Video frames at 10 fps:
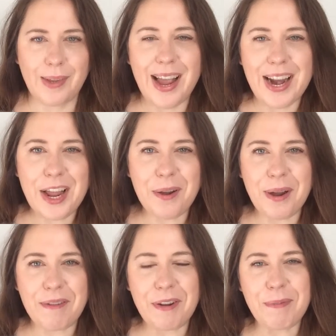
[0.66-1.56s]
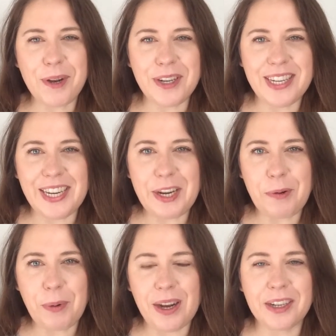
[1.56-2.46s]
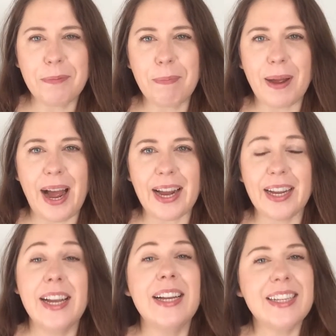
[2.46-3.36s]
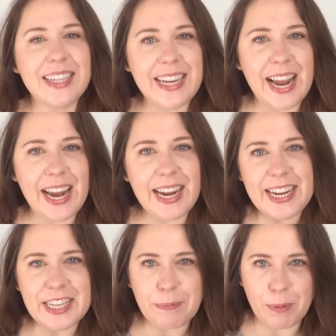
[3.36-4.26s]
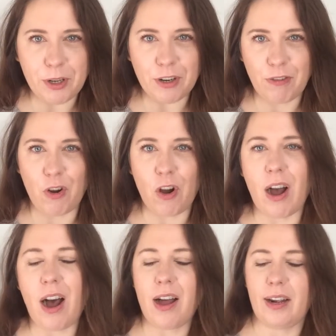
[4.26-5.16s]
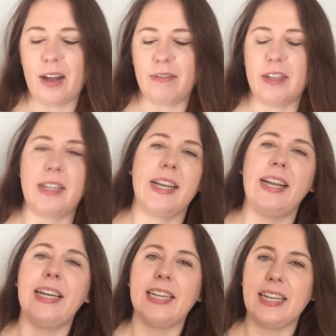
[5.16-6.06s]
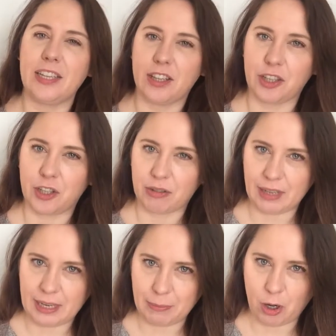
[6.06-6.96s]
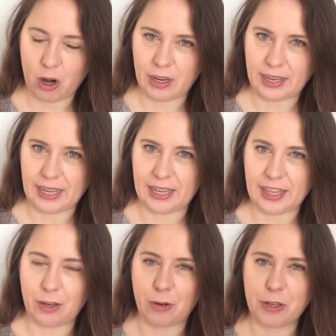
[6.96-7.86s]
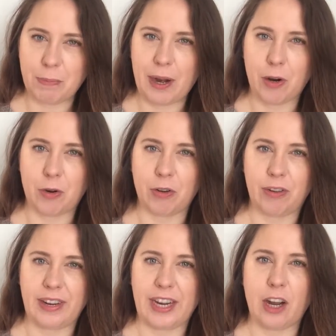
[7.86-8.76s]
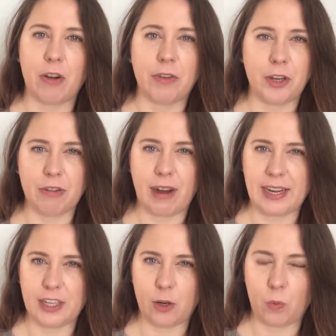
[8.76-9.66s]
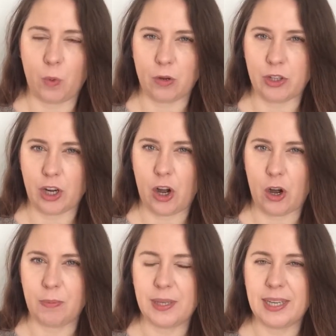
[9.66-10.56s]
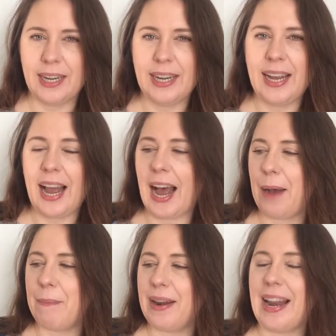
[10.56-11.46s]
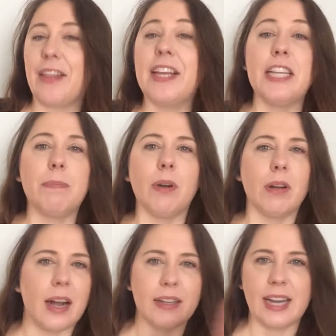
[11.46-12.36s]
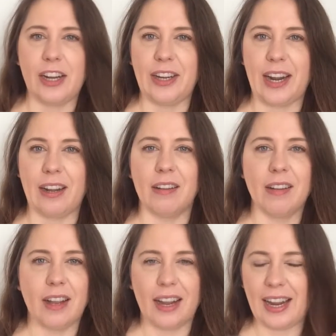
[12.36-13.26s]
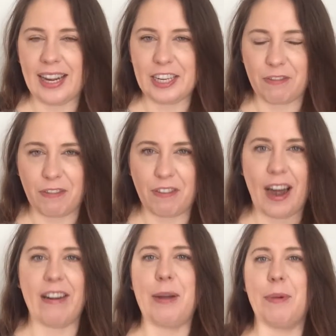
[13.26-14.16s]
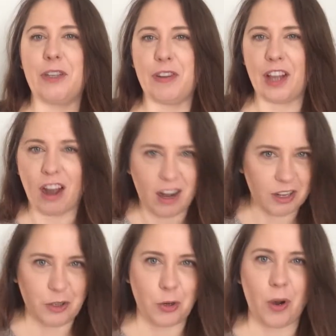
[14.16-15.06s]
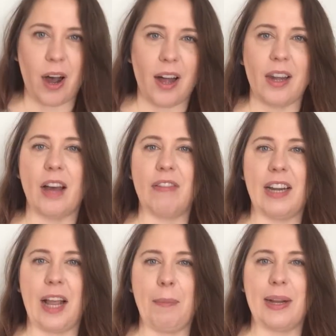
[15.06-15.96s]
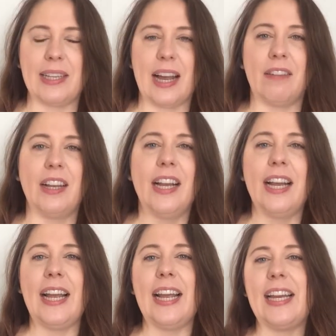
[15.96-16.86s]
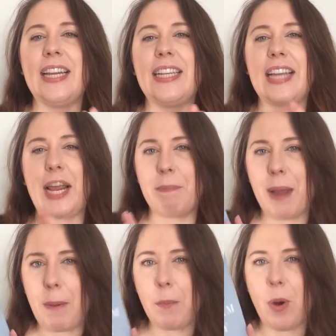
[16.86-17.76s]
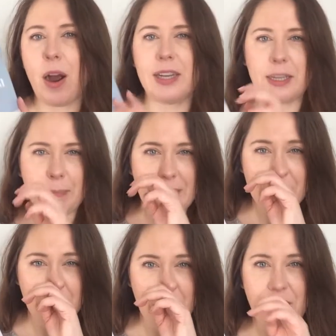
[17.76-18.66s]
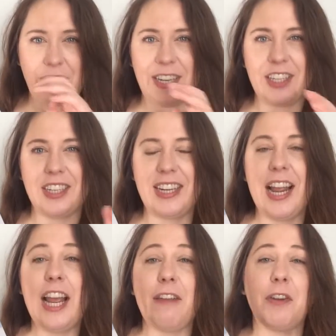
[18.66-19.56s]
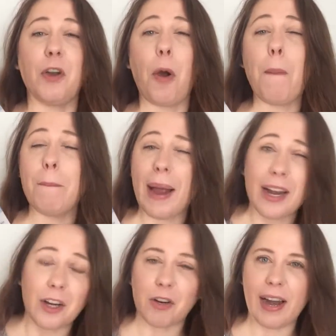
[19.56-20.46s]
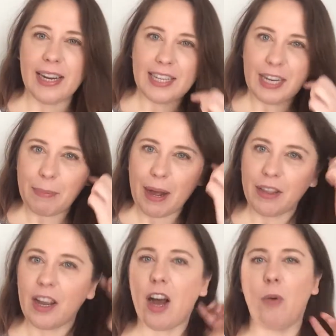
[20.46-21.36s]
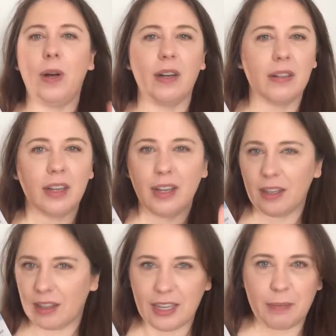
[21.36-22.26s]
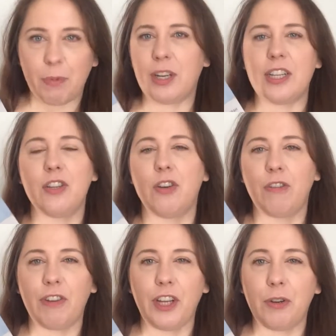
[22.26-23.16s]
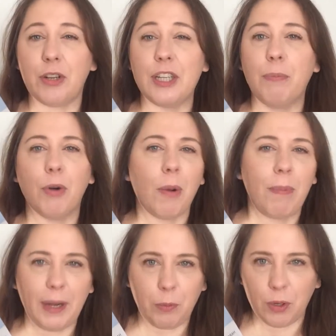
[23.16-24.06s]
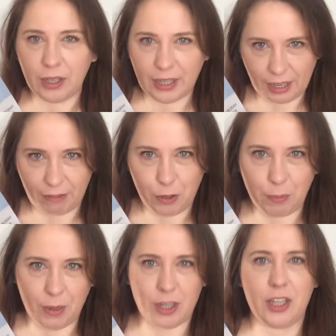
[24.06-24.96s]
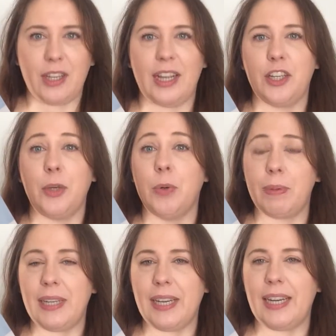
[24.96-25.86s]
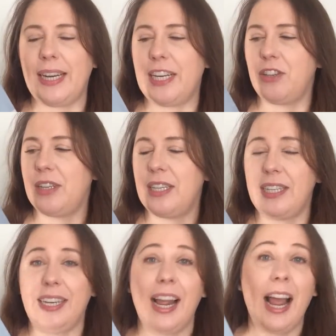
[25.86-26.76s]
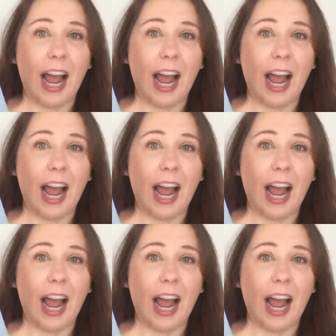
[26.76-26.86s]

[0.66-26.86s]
Hello everybody, welcome back. Today is a book for art lovers. It is The Dream Colony, the autobiography of curator Walter Hopps. Now this book, I'll tell you now, it is very much for the hardcore art lover like myself. It is a memoir, it's a piece of nonfiction. If you're not mega crazy about the art world, this book is not for you because it probably wouldn't give you much that you were particularly interested in.